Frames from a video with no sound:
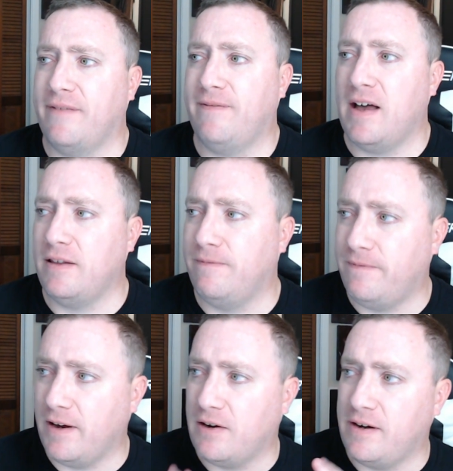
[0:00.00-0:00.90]
I finally
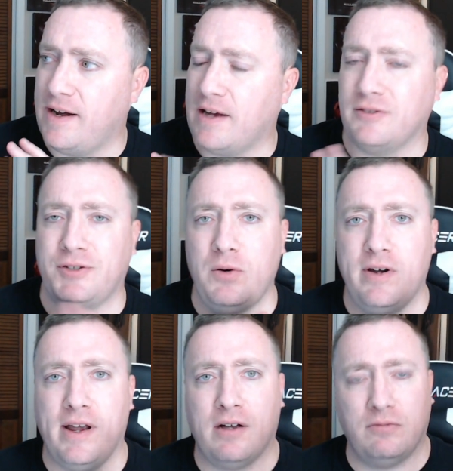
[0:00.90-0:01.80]
figured it out, tuned
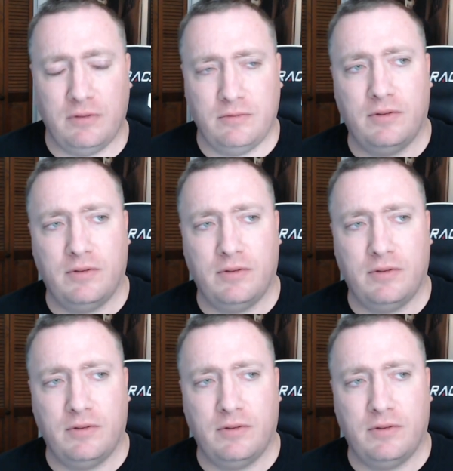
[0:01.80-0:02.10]
it out.